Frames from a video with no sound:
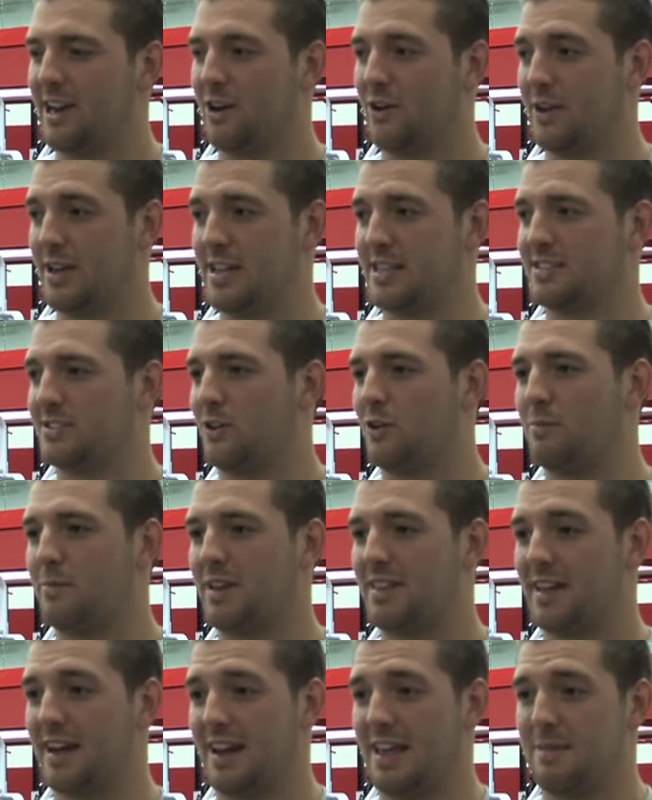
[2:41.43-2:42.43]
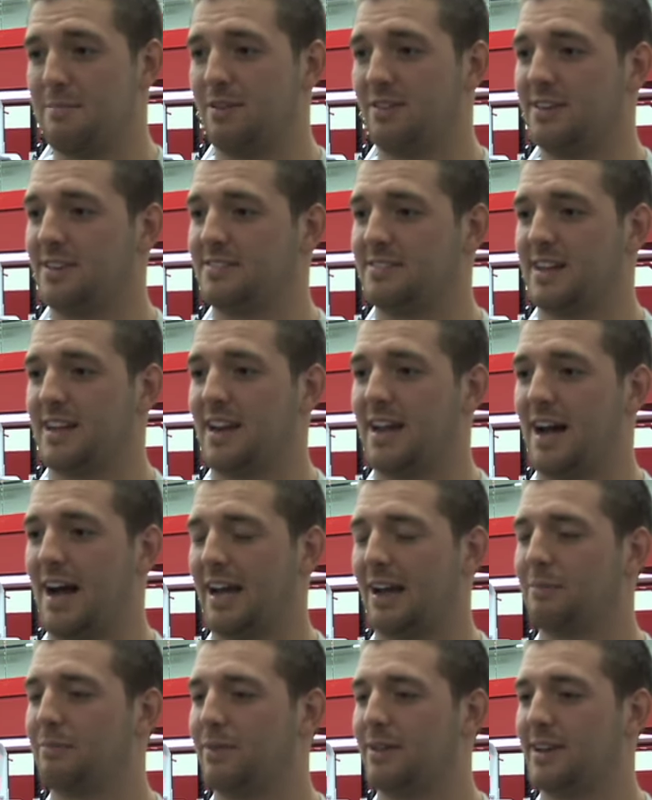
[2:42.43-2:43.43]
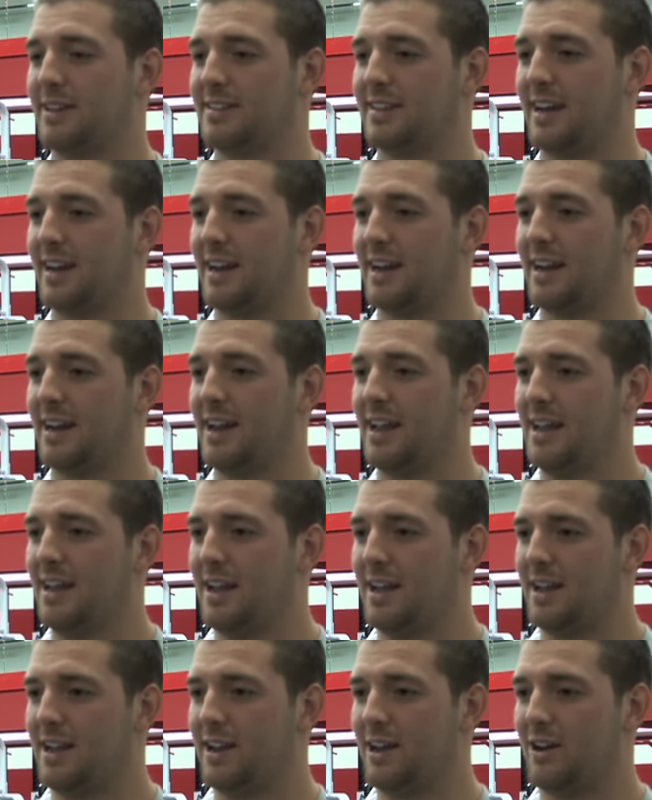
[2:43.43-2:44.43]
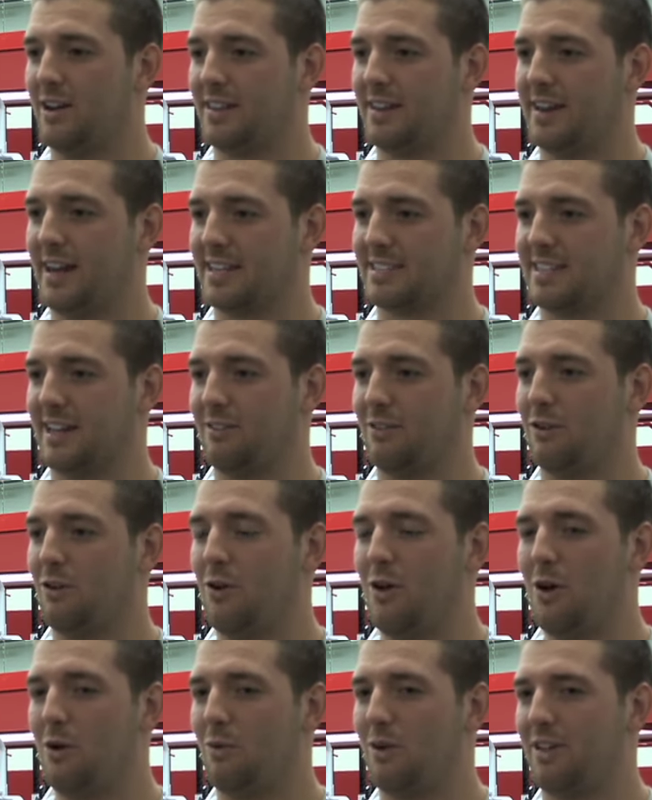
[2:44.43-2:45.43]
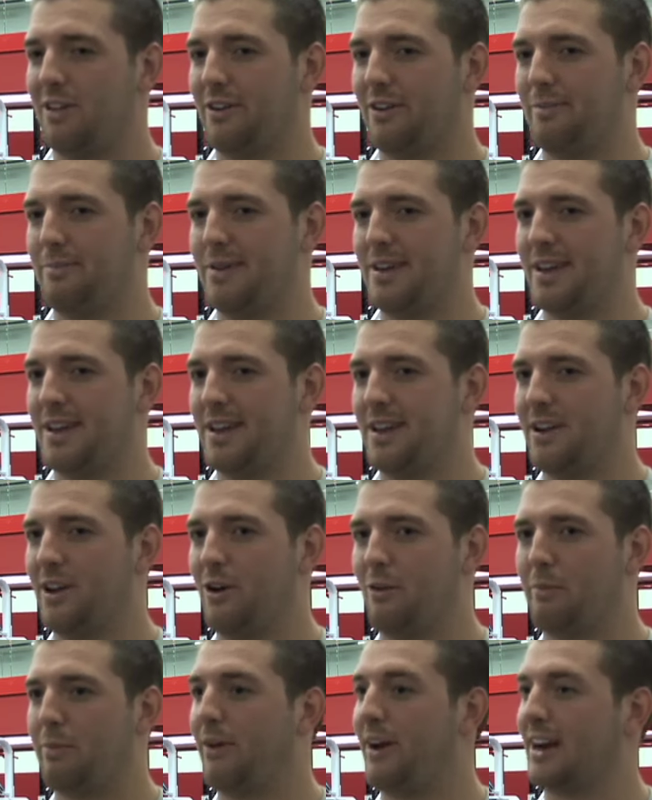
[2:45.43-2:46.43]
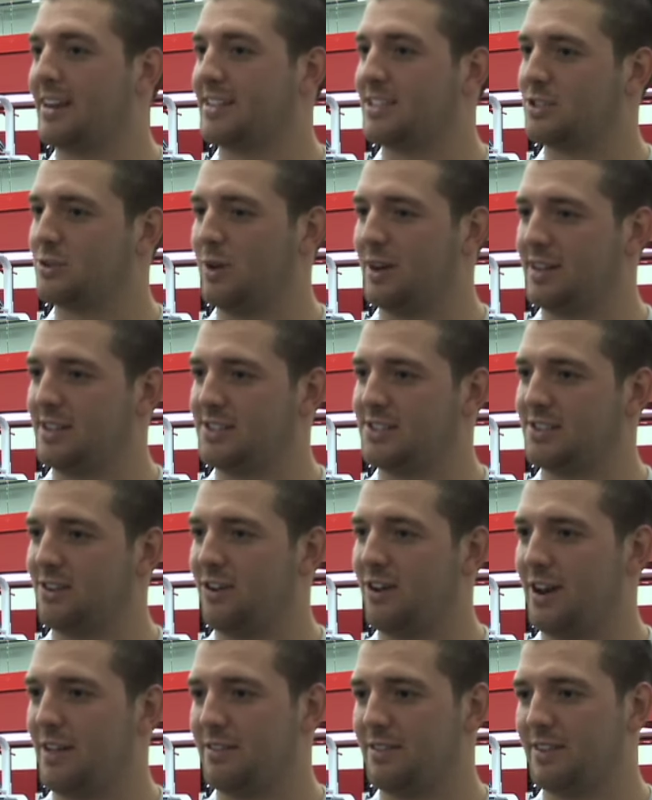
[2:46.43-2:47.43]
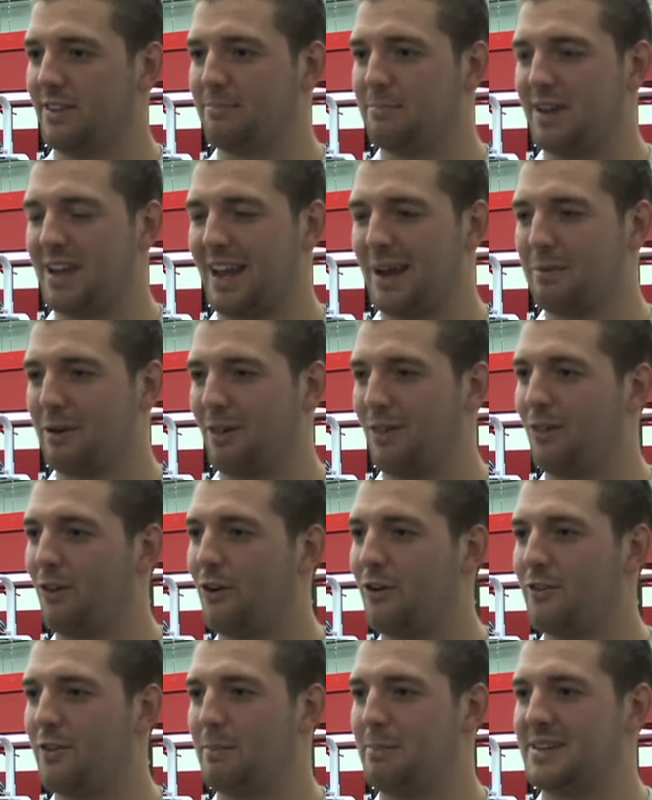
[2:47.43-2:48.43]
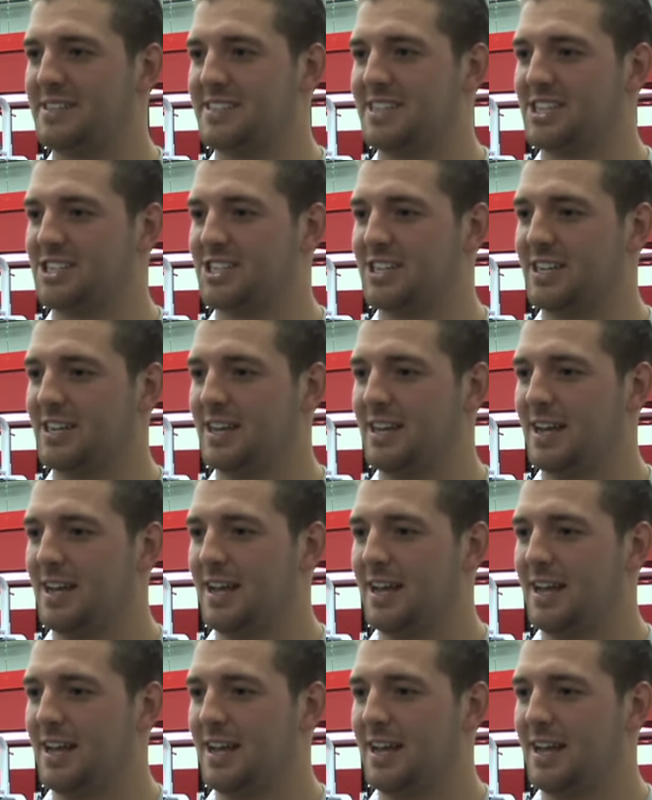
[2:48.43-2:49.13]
he's told me that he believes that I can play tight end, at the next level, whether it be practice squad to start and being able to learn the position.